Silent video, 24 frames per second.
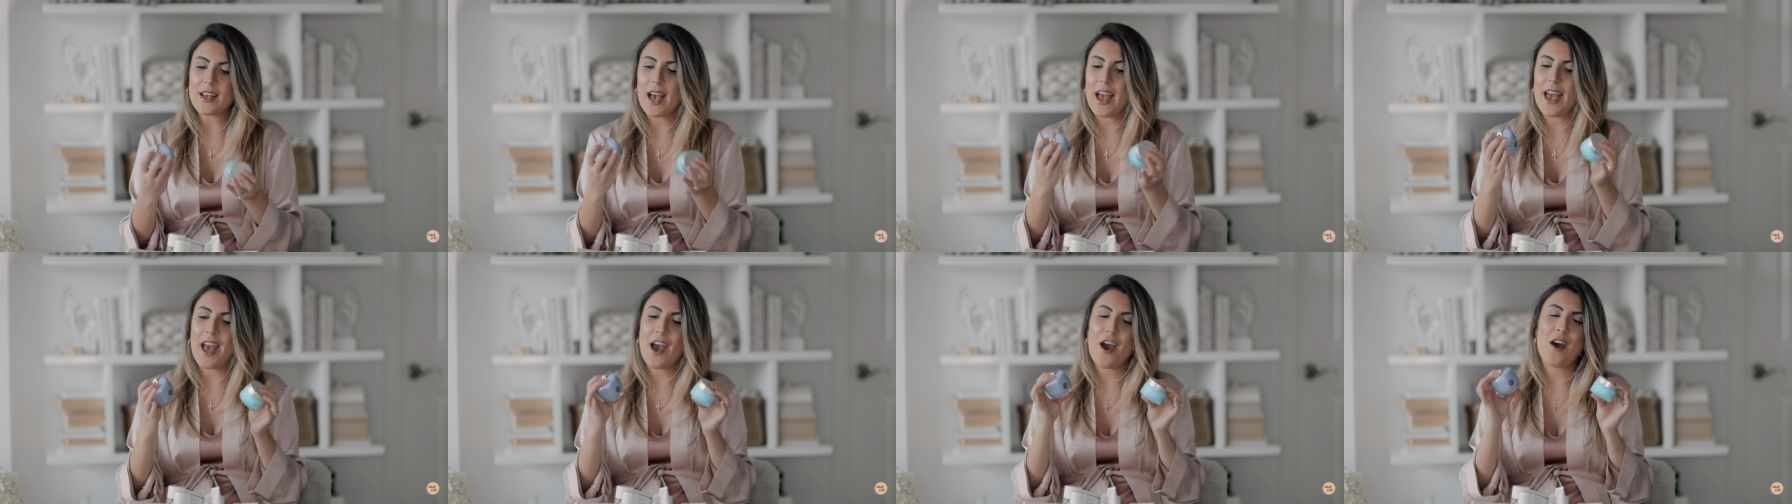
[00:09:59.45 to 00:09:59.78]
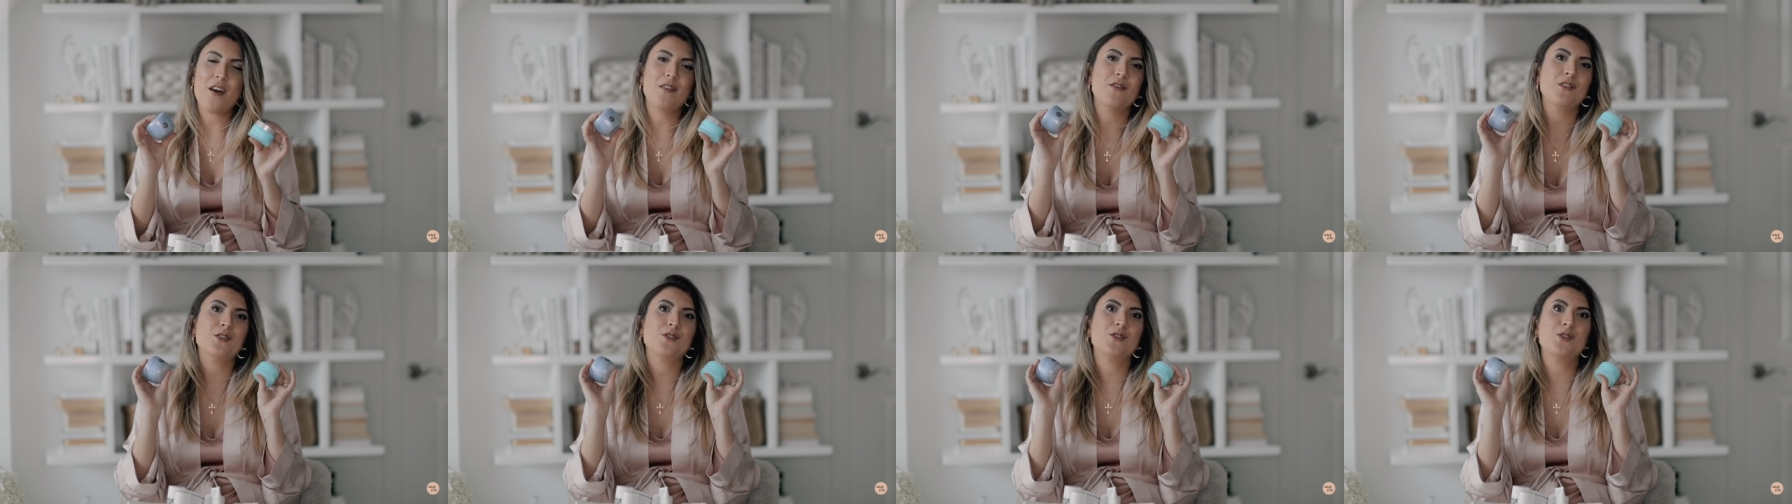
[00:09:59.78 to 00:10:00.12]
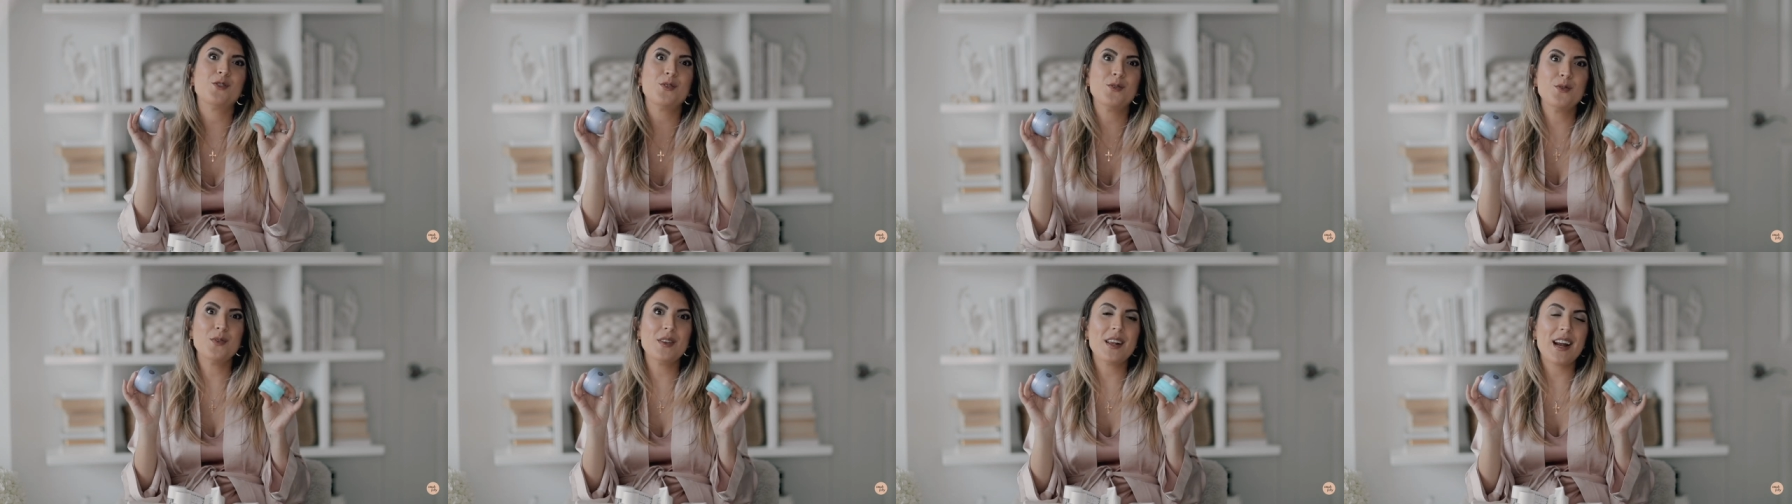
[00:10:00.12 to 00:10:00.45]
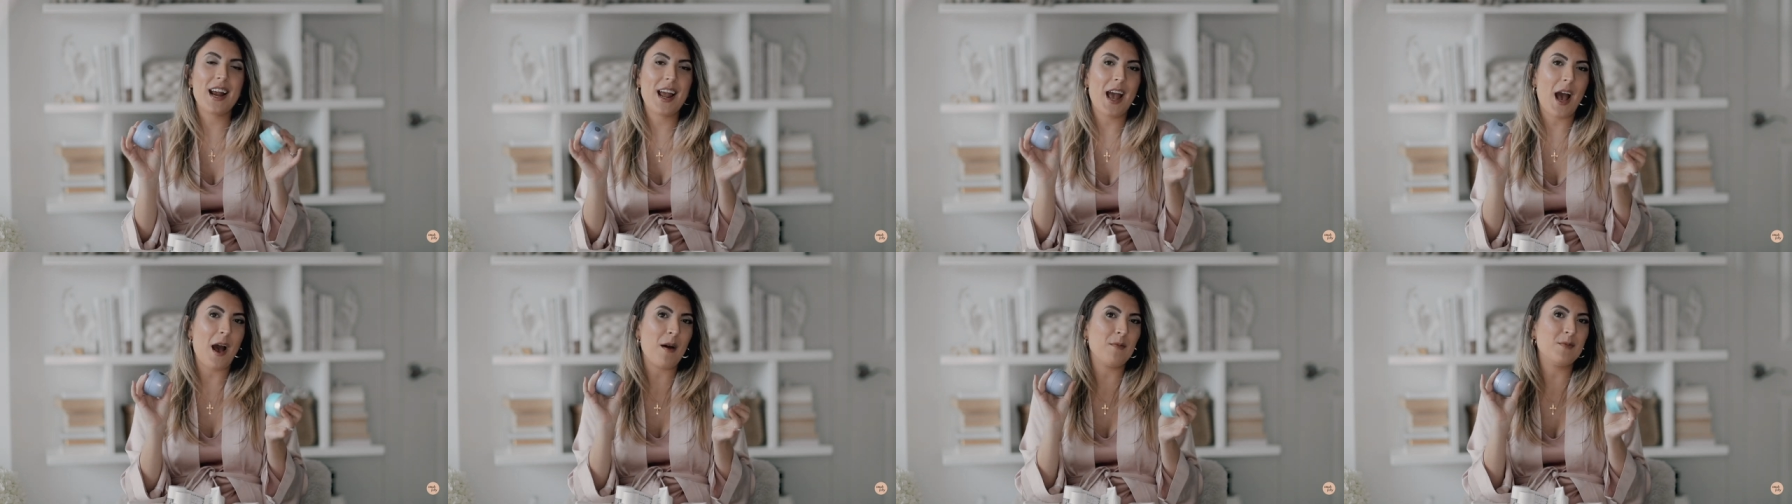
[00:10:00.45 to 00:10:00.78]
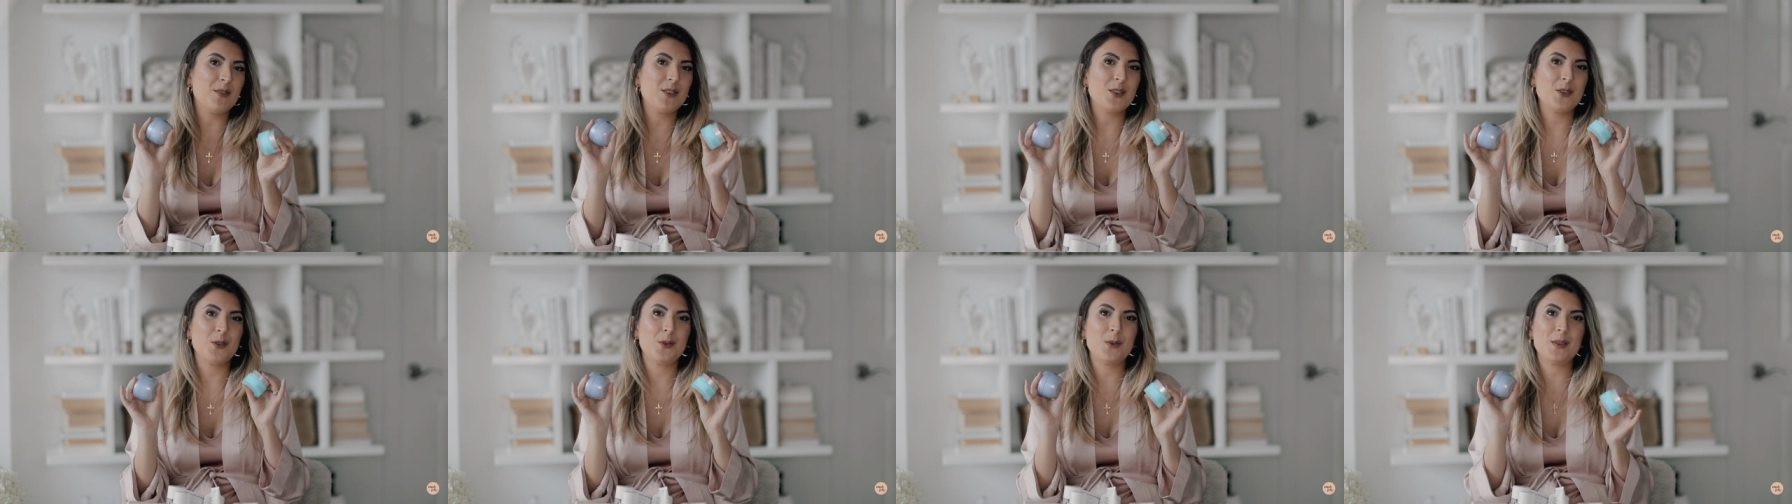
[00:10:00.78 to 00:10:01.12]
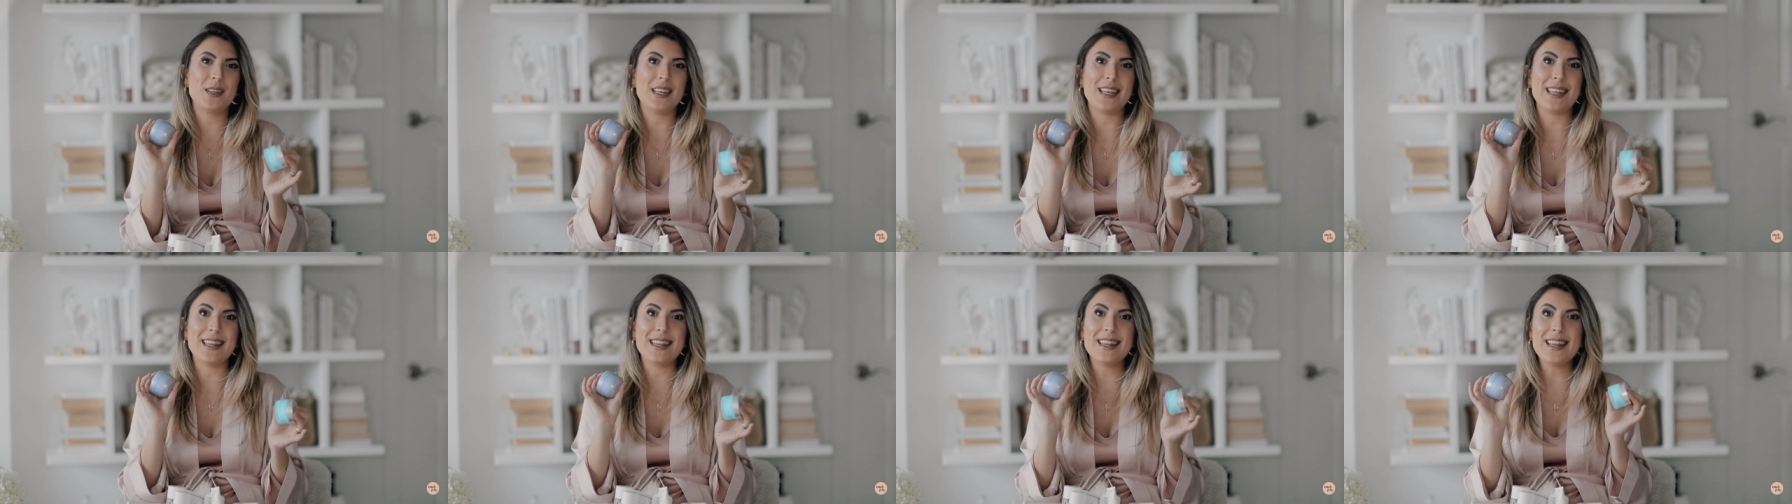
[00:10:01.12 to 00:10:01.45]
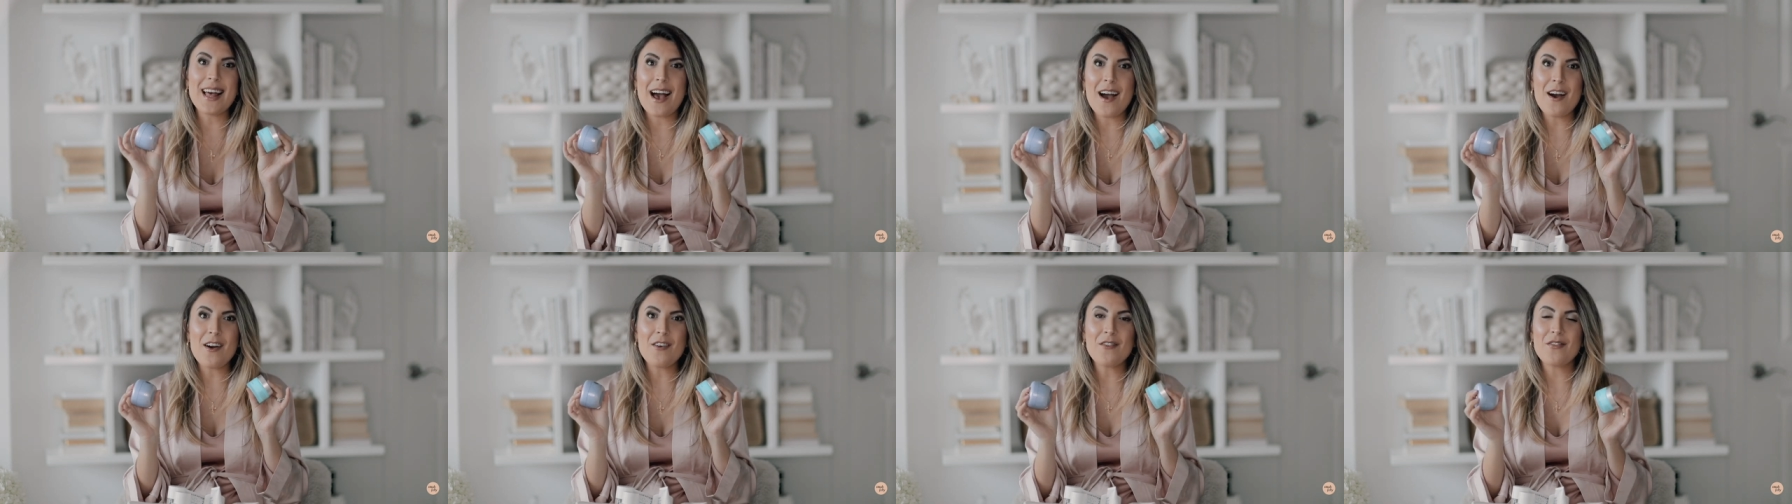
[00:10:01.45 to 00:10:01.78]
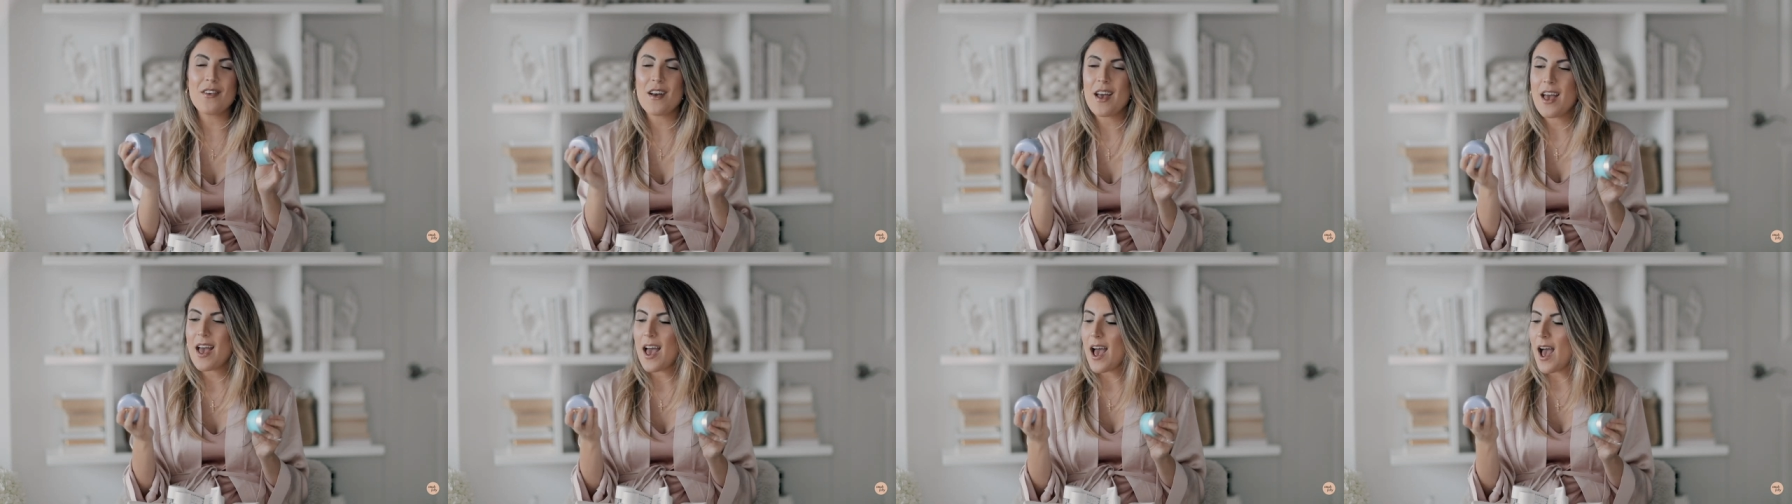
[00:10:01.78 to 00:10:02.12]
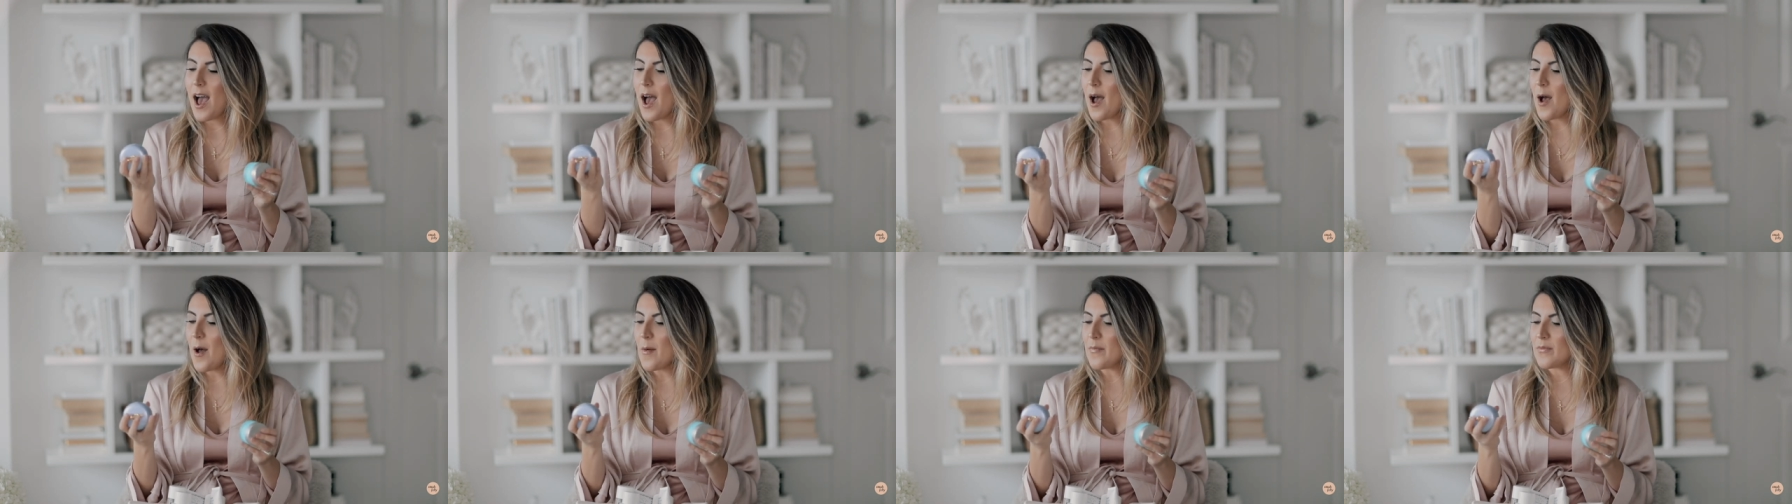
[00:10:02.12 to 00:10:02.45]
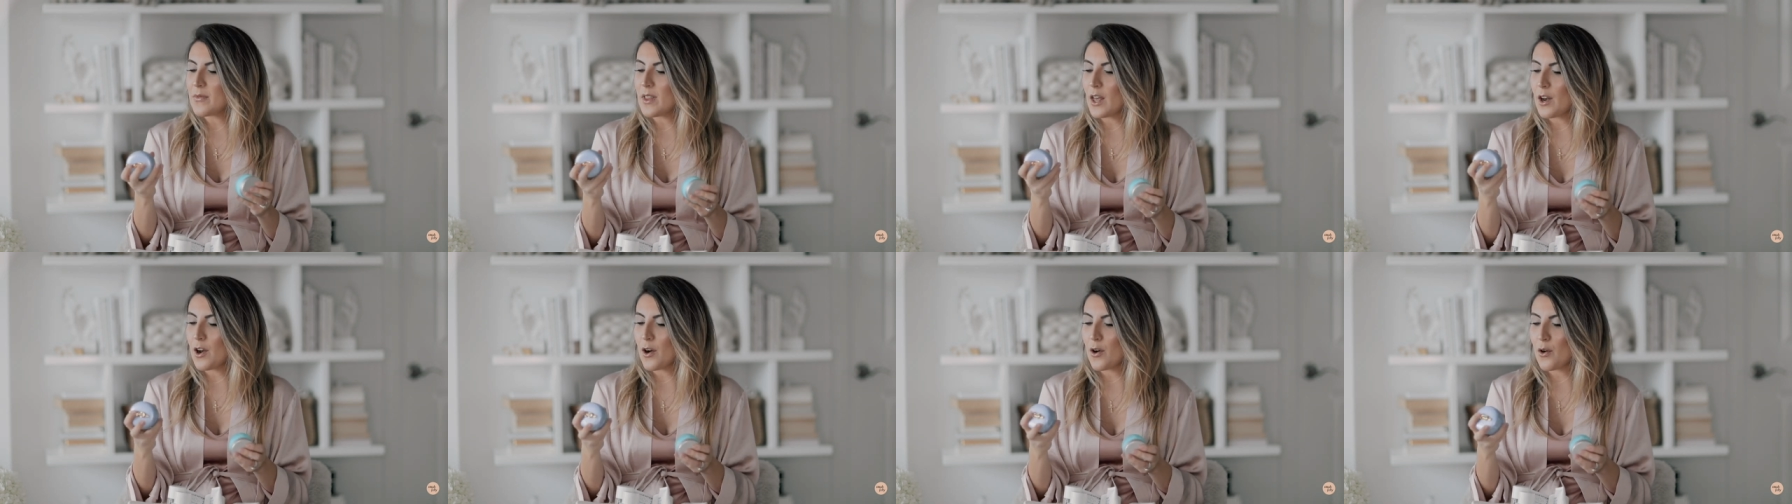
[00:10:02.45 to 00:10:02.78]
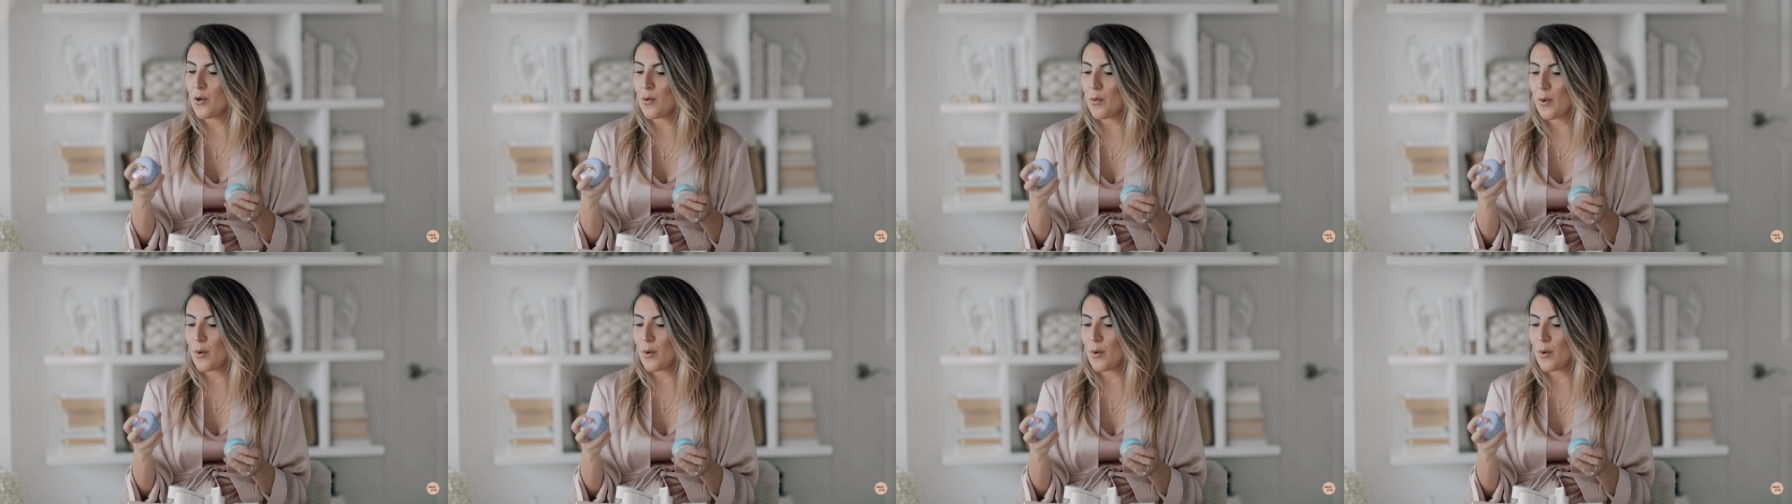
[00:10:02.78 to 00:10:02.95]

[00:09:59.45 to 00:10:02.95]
I have two that I absolutely love um, that are